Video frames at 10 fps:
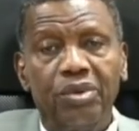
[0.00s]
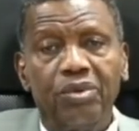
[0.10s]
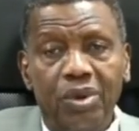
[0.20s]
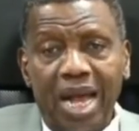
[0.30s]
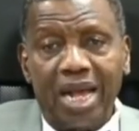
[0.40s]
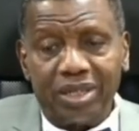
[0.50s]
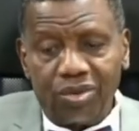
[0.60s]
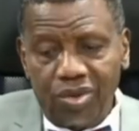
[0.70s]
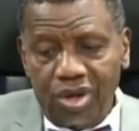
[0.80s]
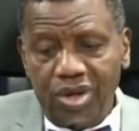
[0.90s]
who
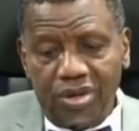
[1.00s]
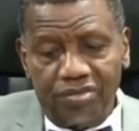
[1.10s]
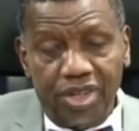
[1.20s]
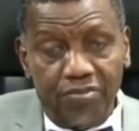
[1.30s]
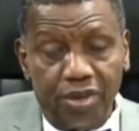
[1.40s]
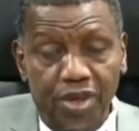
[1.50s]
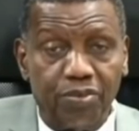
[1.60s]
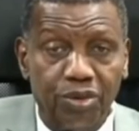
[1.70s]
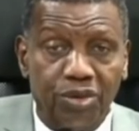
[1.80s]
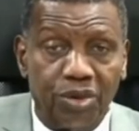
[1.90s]
asked one of the
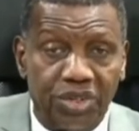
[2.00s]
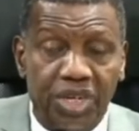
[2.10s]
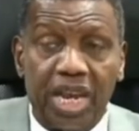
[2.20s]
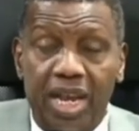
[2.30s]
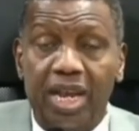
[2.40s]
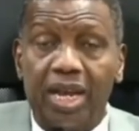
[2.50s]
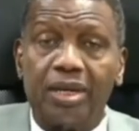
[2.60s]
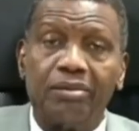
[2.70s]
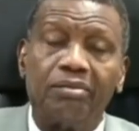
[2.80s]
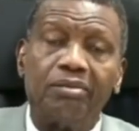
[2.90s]
people to share.